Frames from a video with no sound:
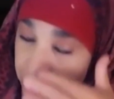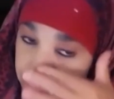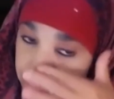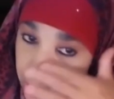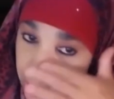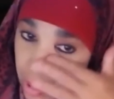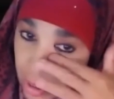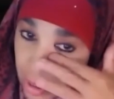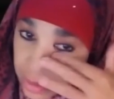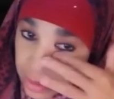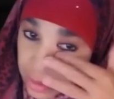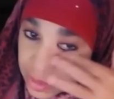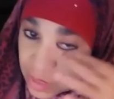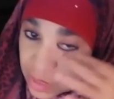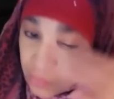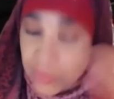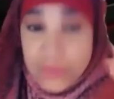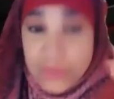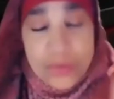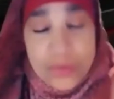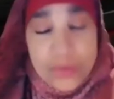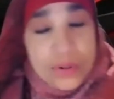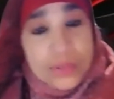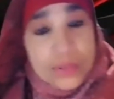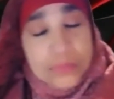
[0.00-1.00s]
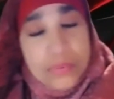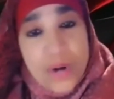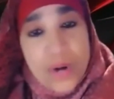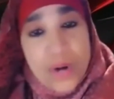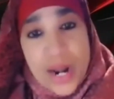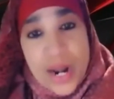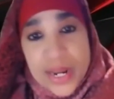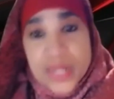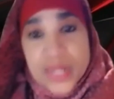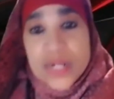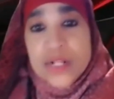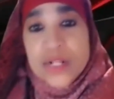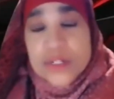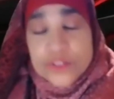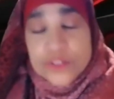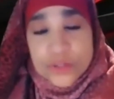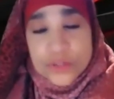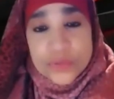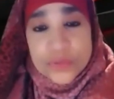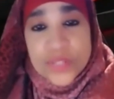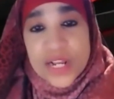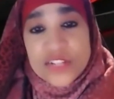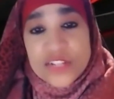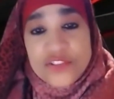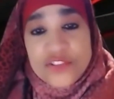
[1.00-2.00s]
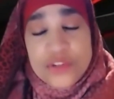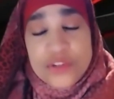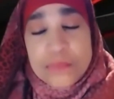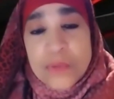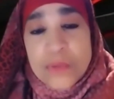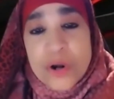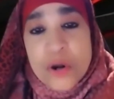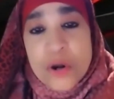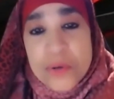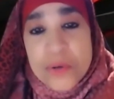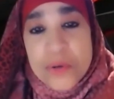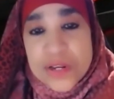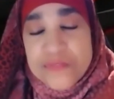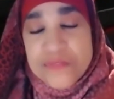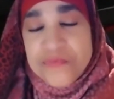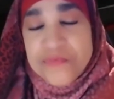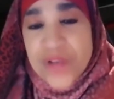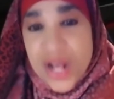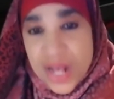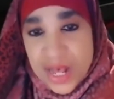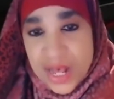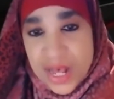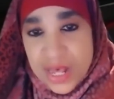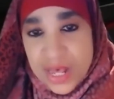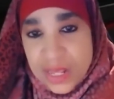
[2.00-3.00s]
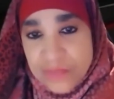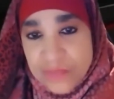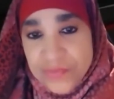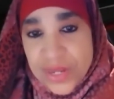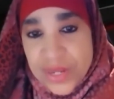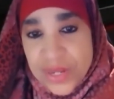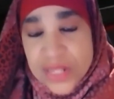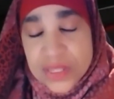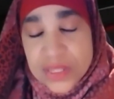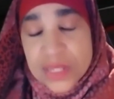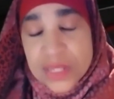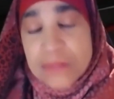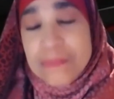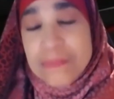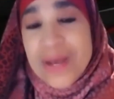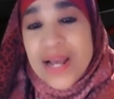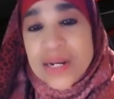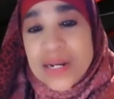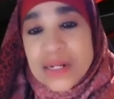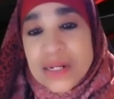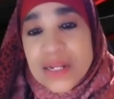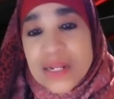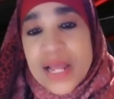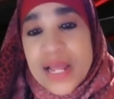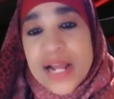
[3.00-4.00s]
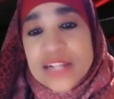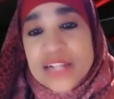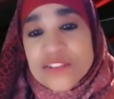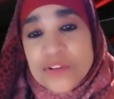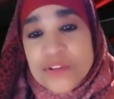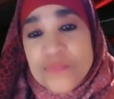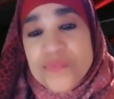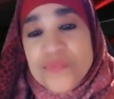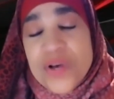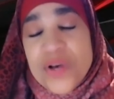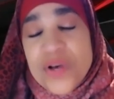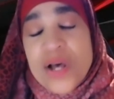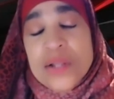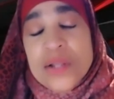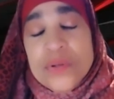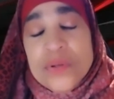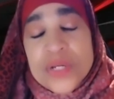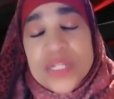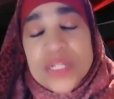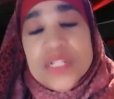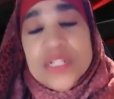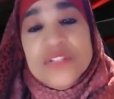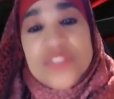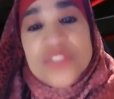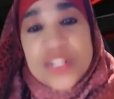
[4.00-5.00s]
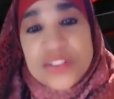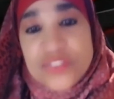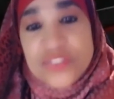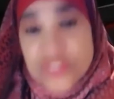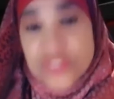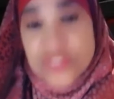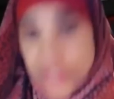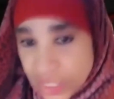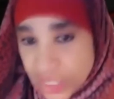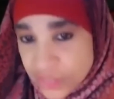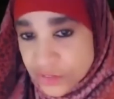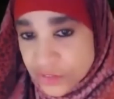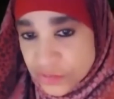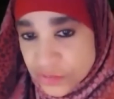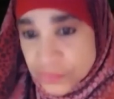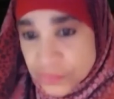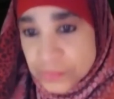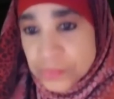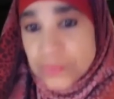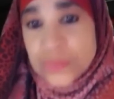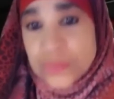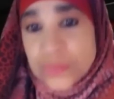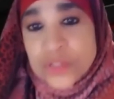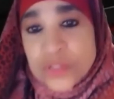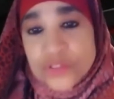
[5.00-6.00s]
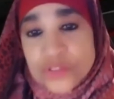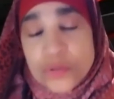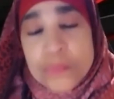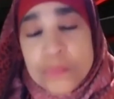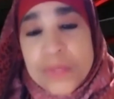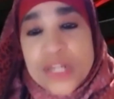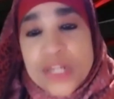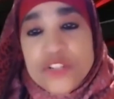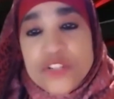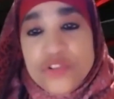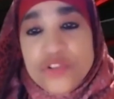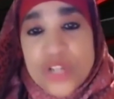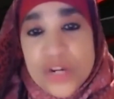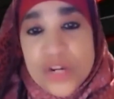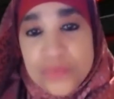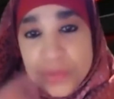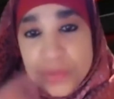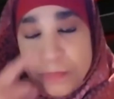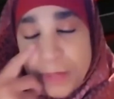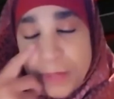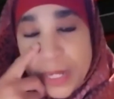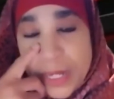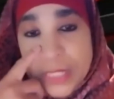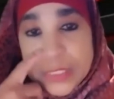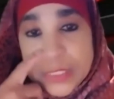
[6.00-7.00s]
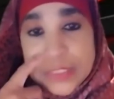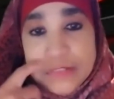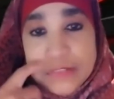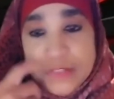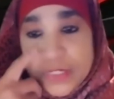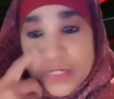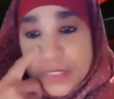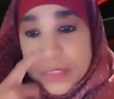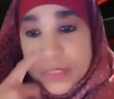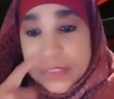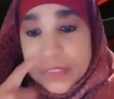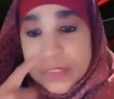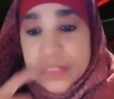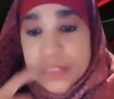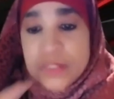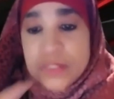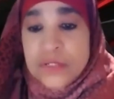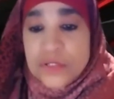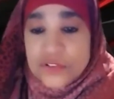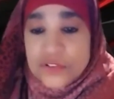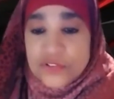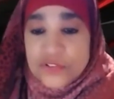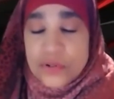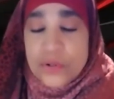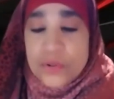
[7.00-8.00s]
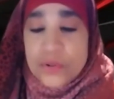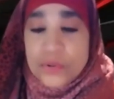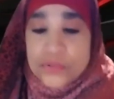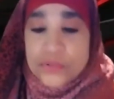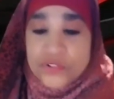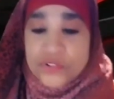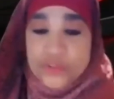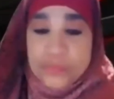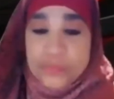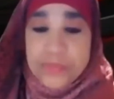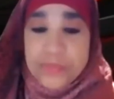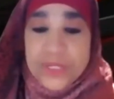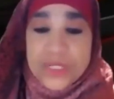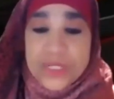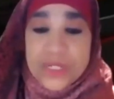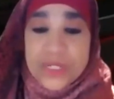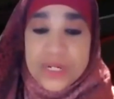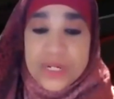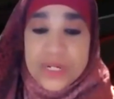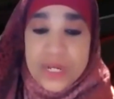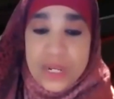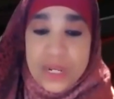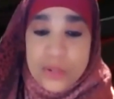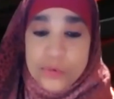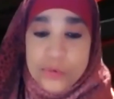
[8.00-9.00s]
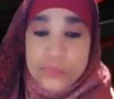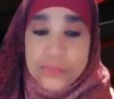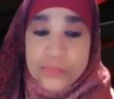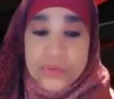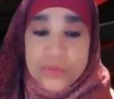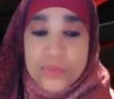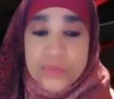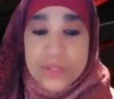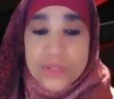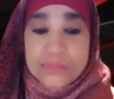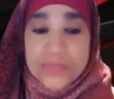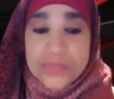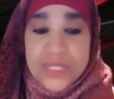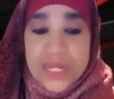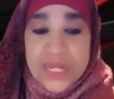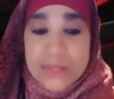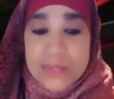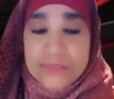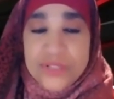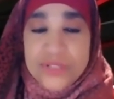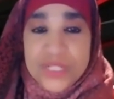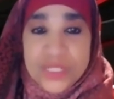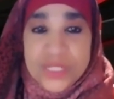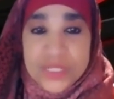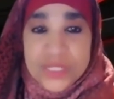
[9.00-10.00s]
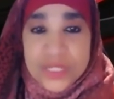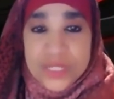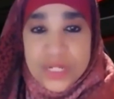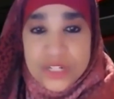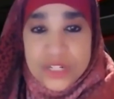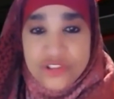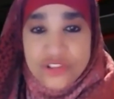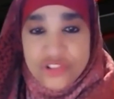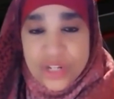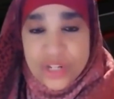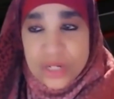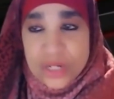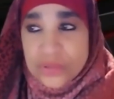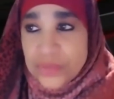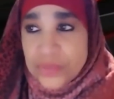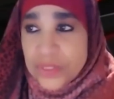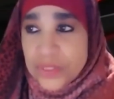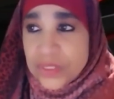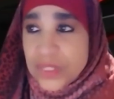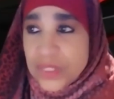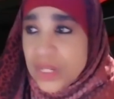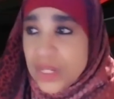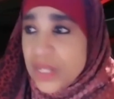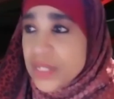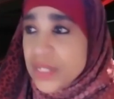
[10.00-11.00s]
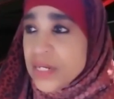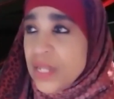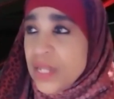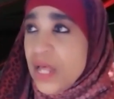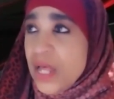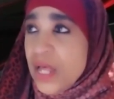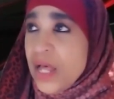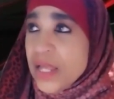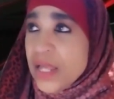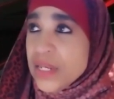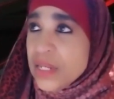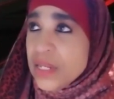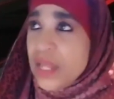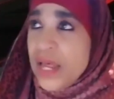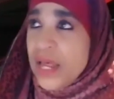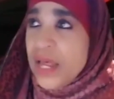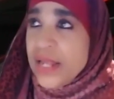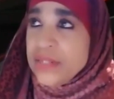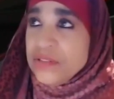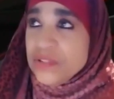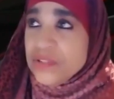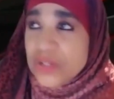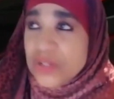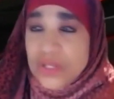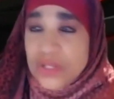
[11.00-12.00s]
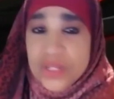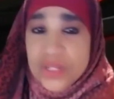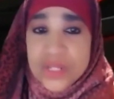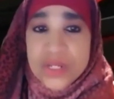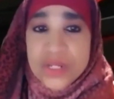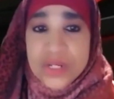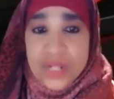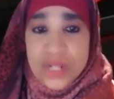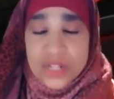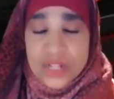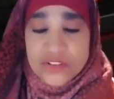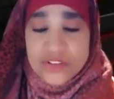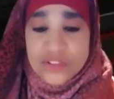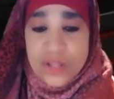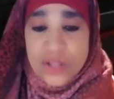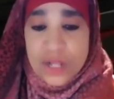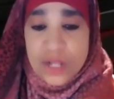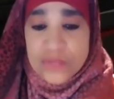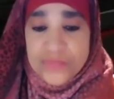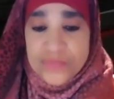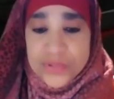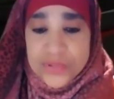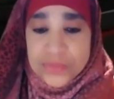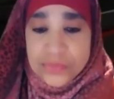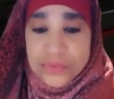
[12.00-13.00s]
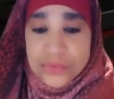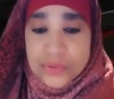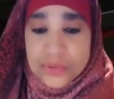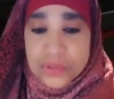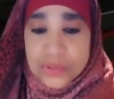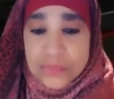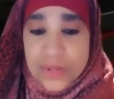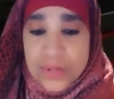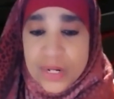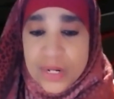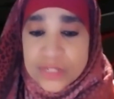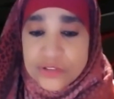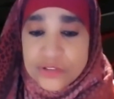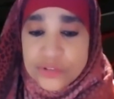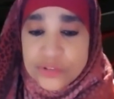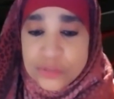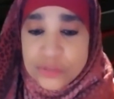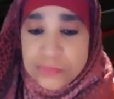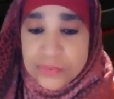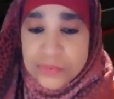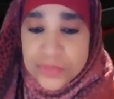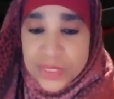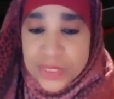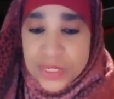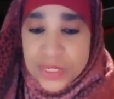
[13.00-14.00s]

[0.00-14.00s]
part that we're on, right? So that's tomorrow at 5:00, and then my class will follow his at 6:00. So make sure everybody is here. So Supanakalahumawabi Hamdika, Ashadawan Lai Lahayala Anta, Astakfiruka Wa Tubu